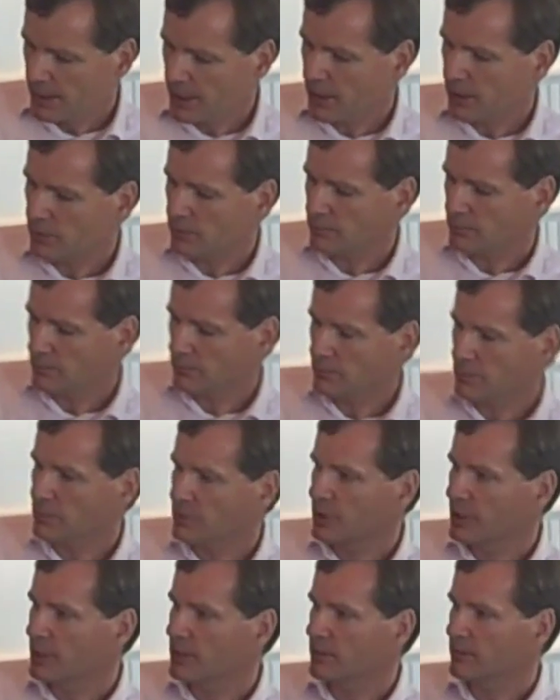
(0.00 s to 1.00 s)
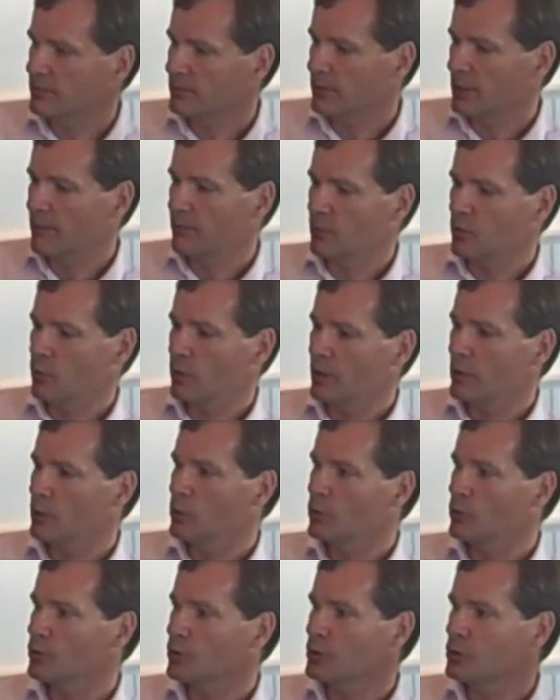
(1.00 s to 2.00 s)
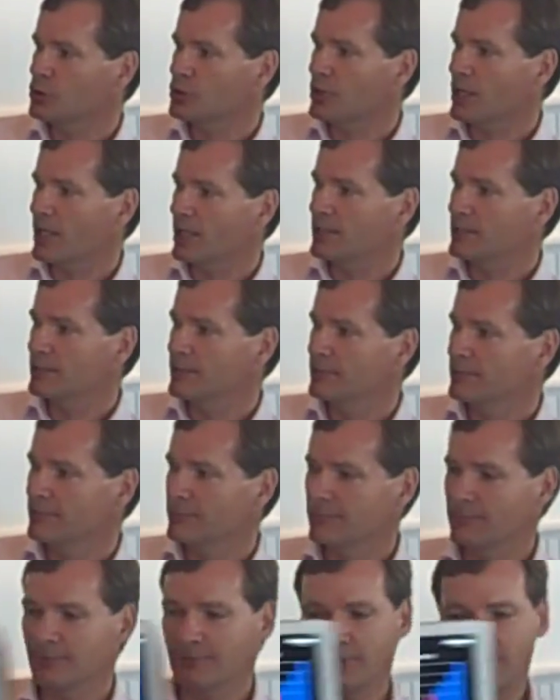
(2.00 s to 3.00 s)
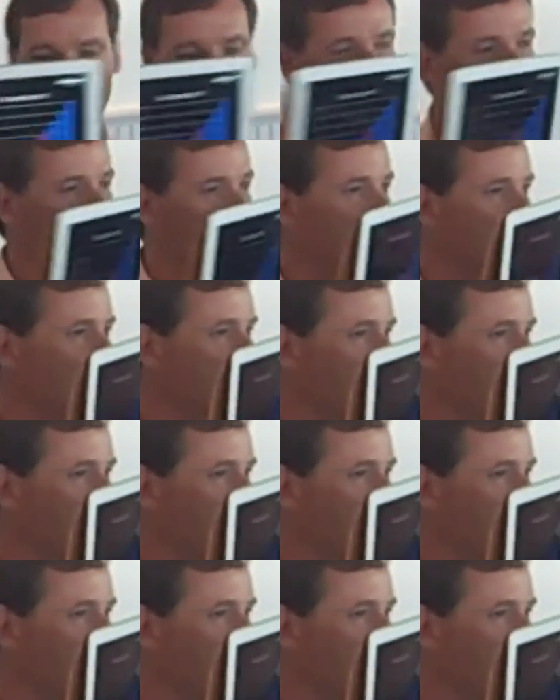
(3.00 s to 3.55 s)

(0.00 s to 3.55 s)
Now, have a quick look on this side and on this